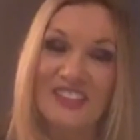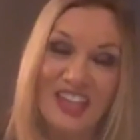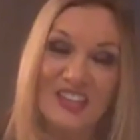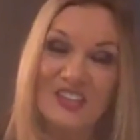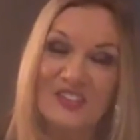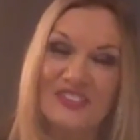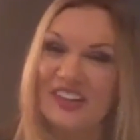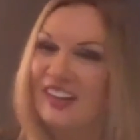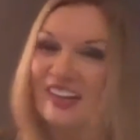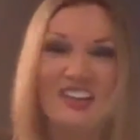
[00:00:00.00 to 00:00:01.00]
thank you,
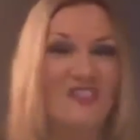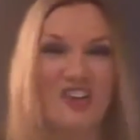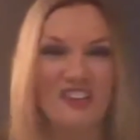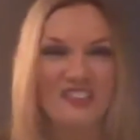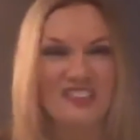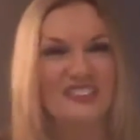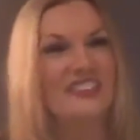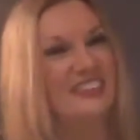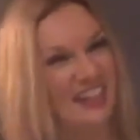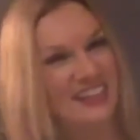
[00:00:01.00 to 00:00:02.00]
and I love all of you.
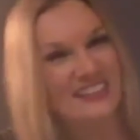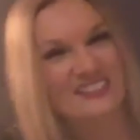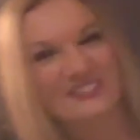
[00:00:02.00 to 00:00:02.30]
Good night.